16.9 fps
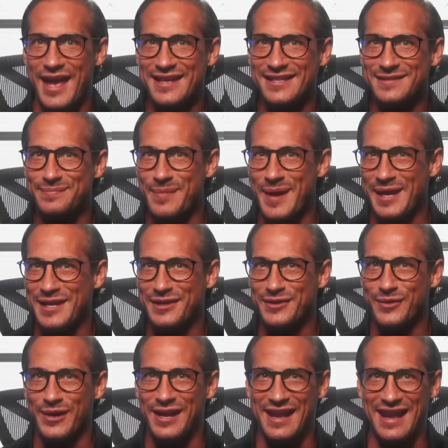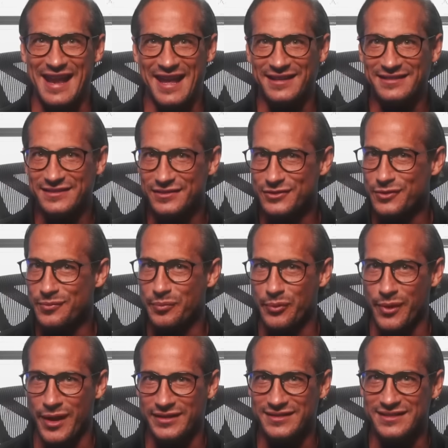as Mexico elects a new
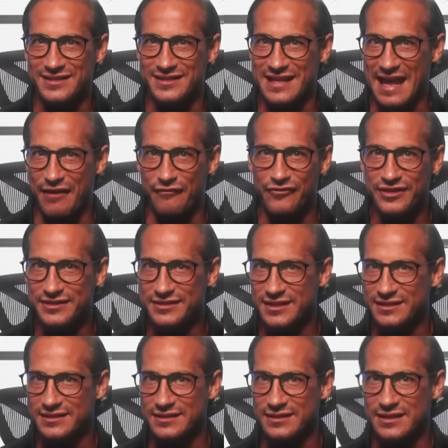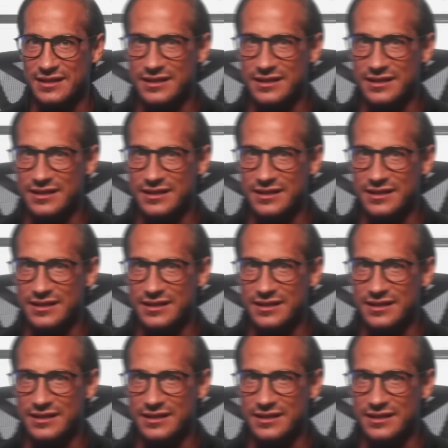president every 6